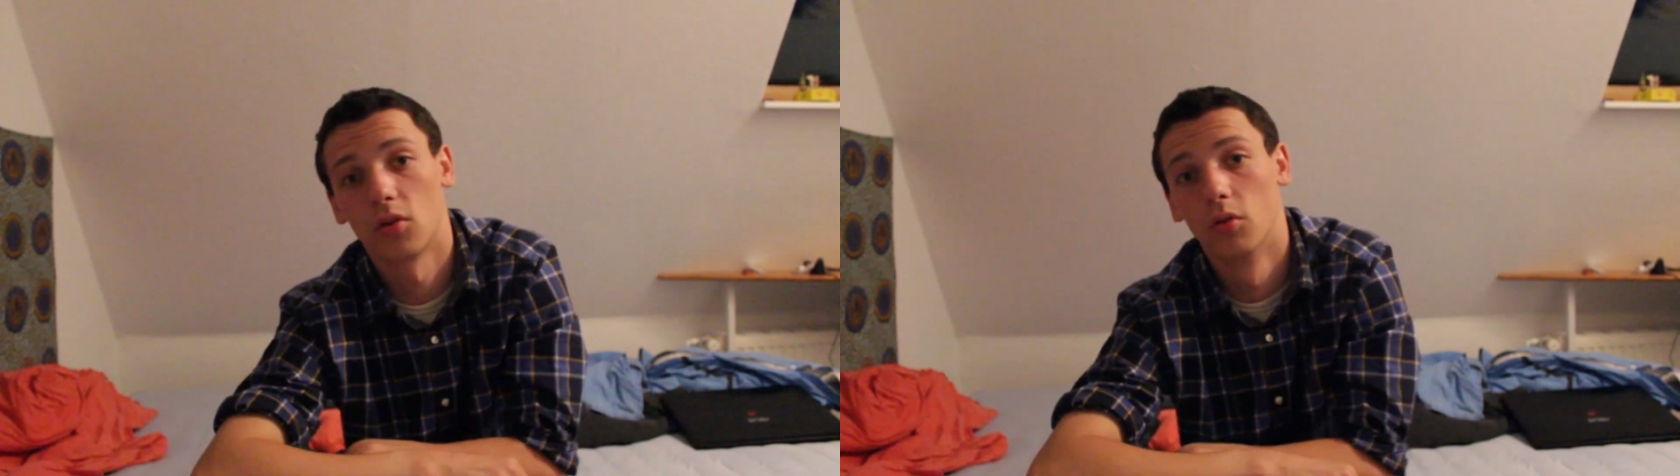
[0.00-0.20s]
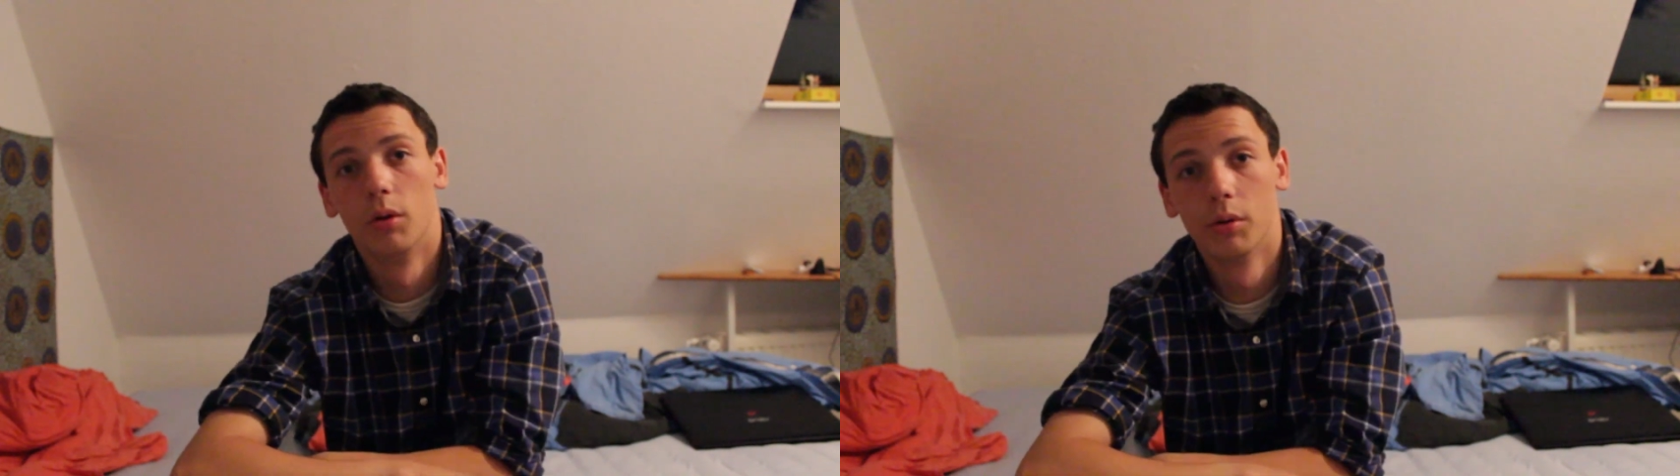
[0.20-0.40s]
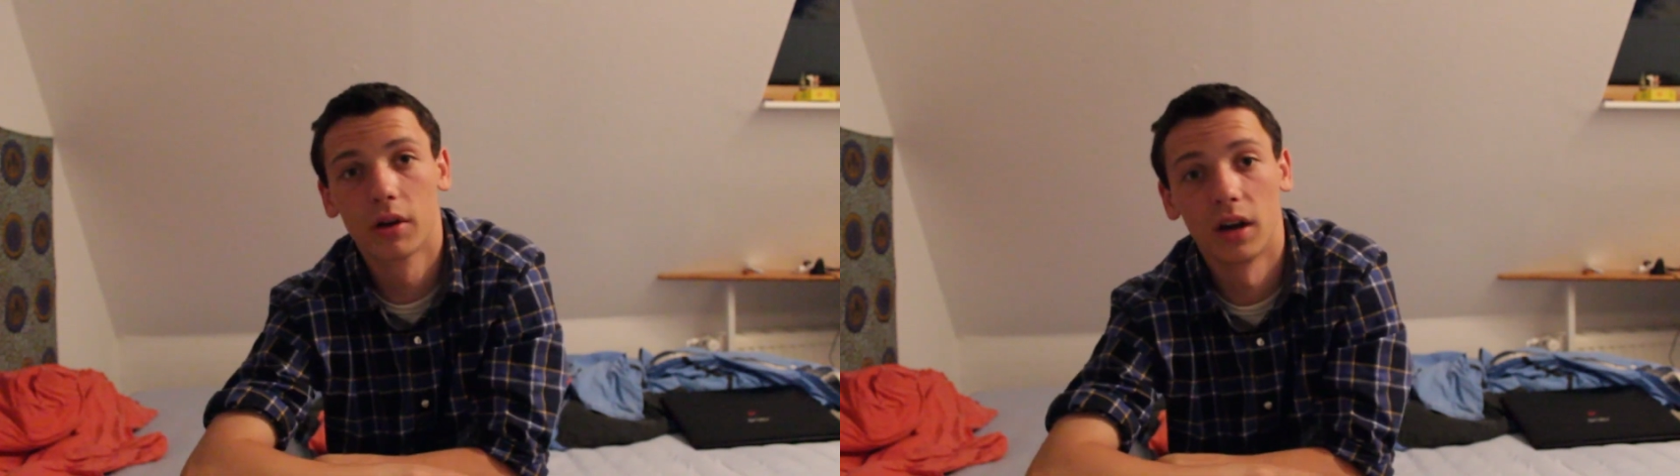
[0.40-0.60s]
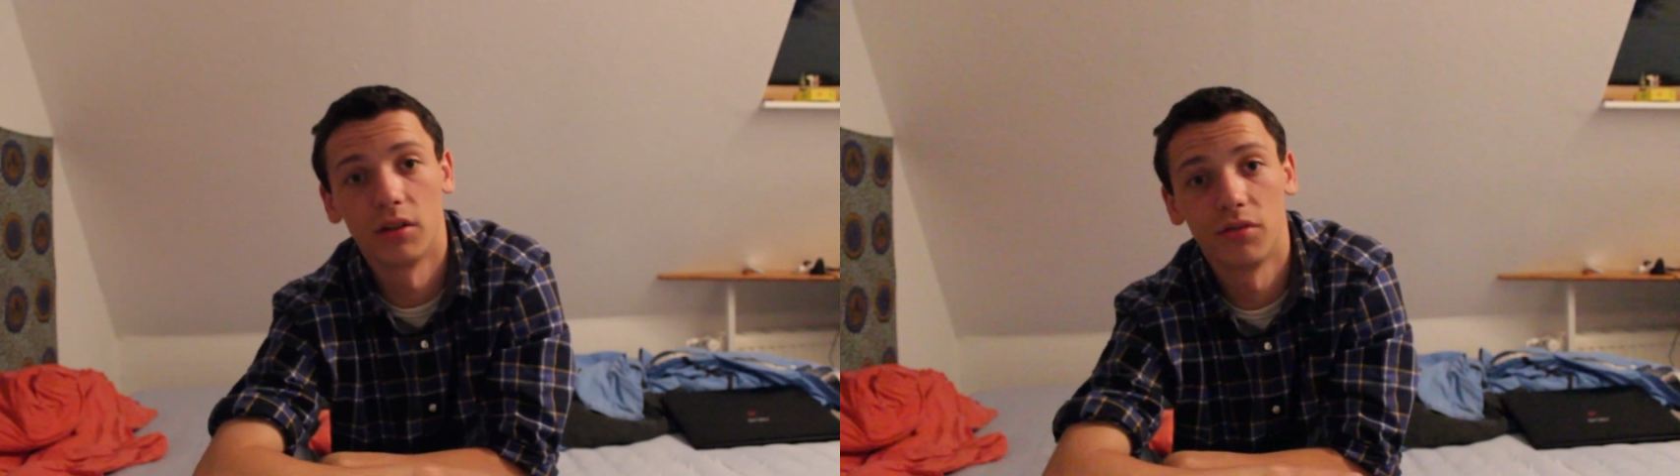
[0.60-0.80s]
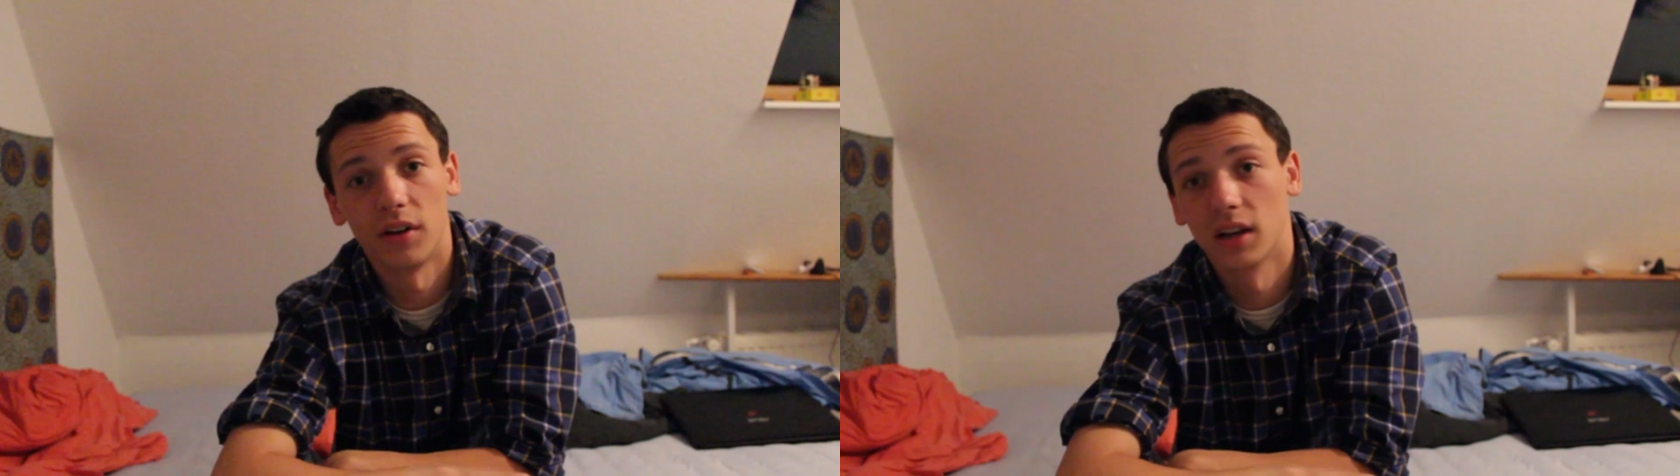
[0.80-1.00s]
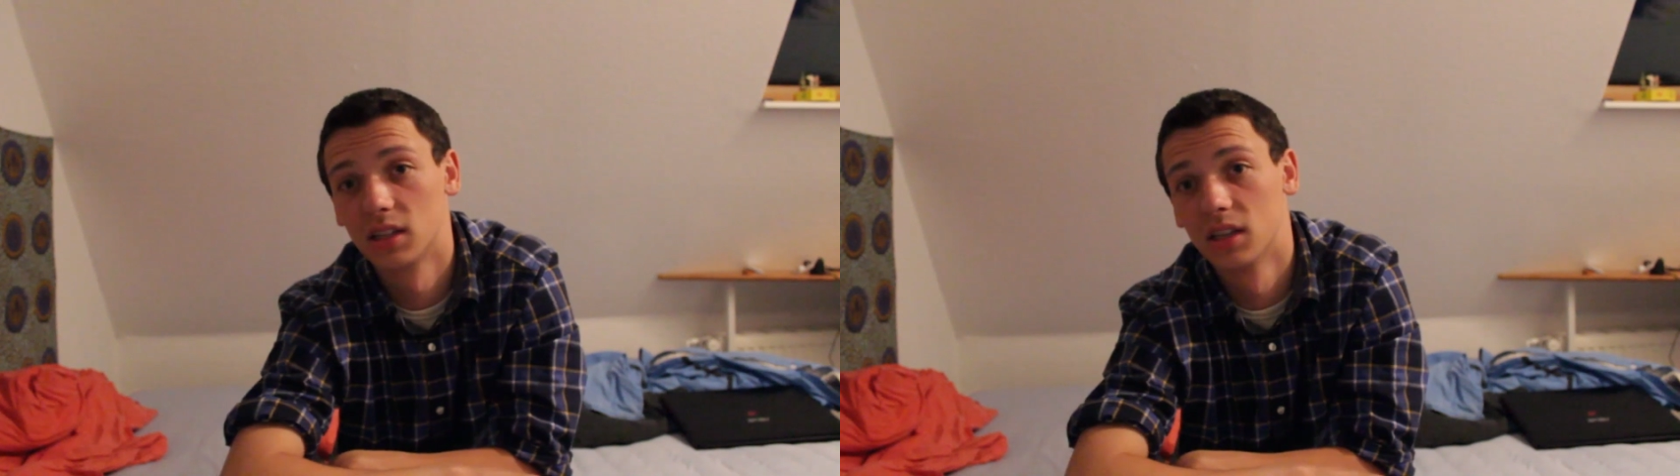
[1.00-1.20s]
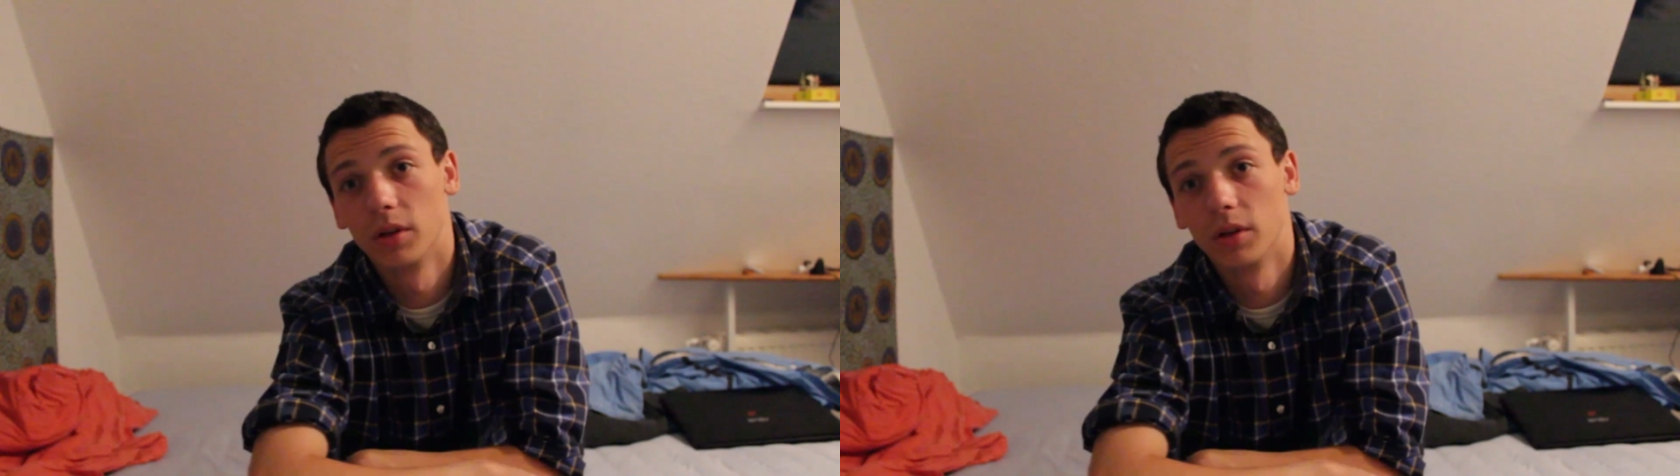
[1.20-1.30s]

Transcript: So we were kind of fucked,